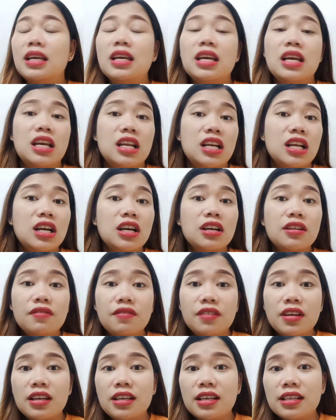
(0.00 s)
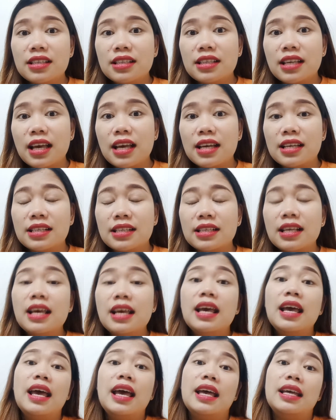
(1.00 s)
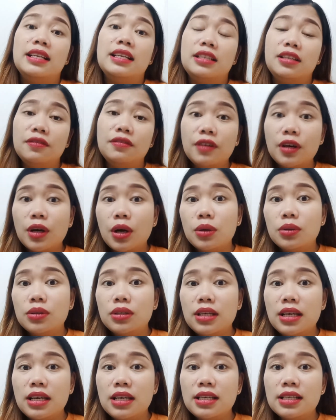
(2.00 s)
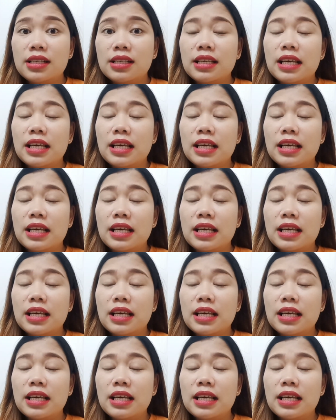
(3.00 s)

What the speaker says: inconveniences, and difficulties